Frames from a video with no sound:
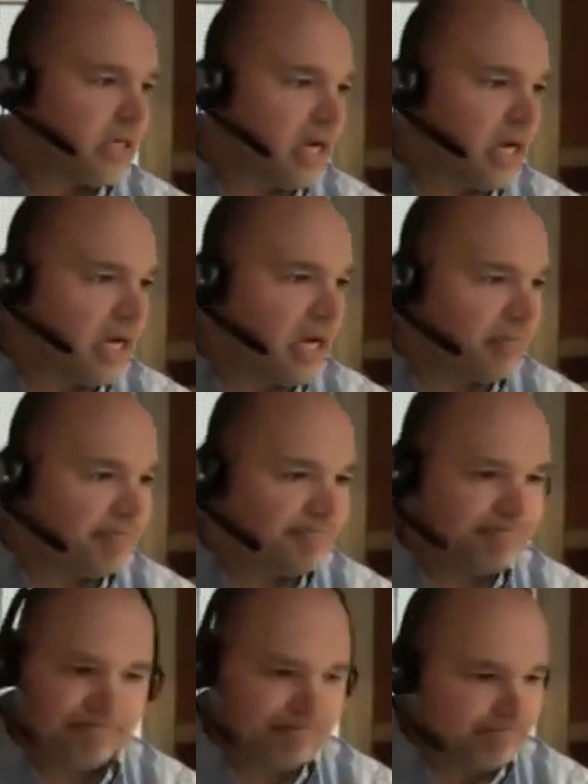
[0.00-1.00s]
Um,
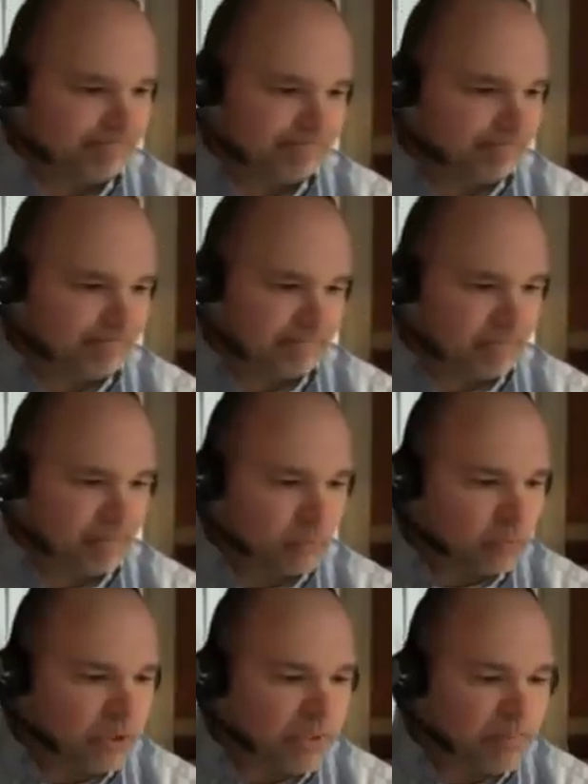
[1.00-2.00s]

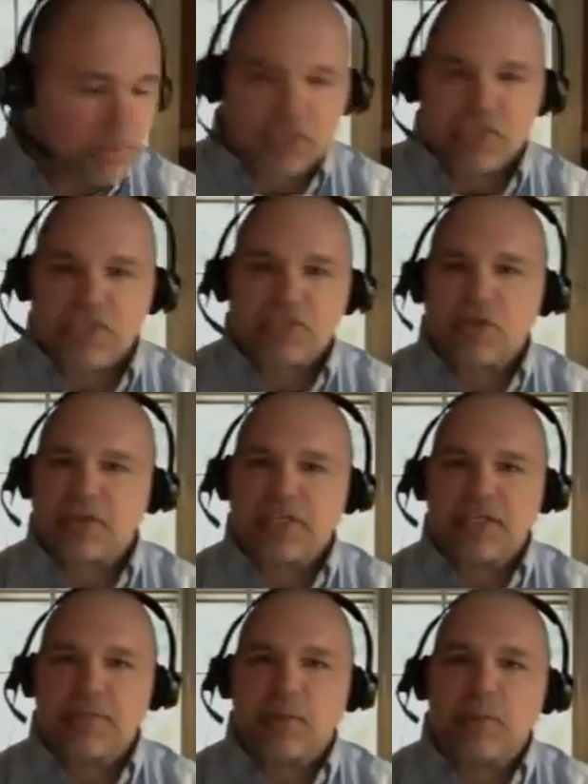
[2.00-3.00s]
really, but you're still
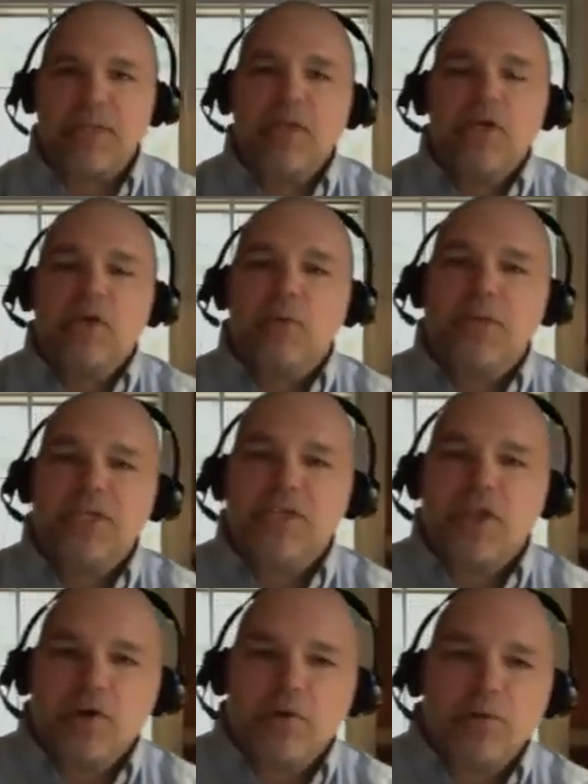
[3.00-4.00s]
talking about we we
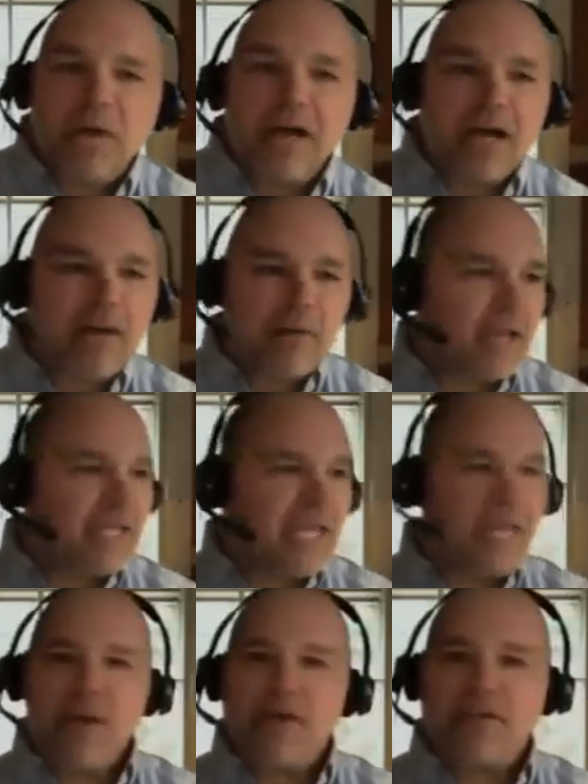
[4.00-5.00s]
know. I, I, I
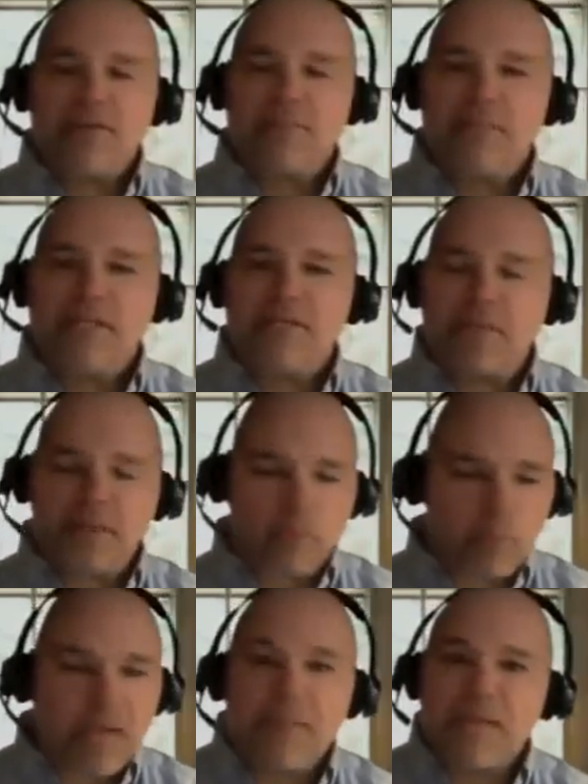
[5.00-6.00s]
came out and admitted like
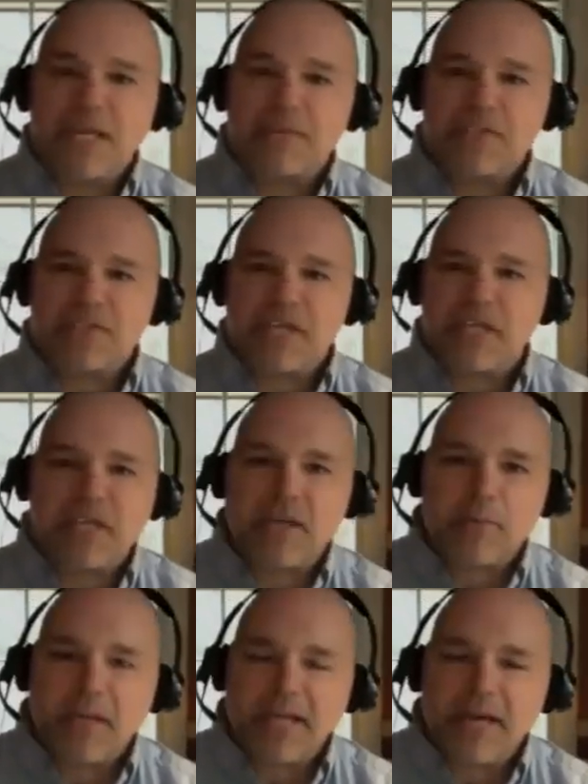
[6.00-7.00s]
when I make a mistake, I
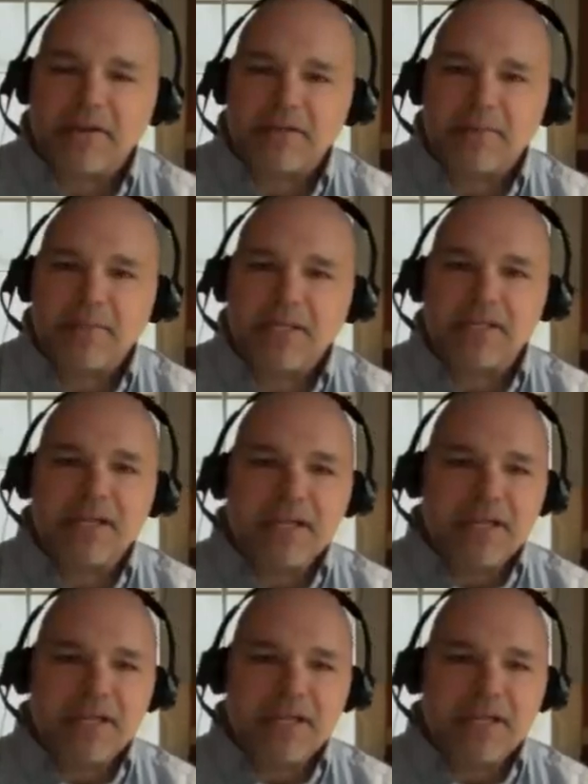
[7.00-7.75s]
come right out and admit it.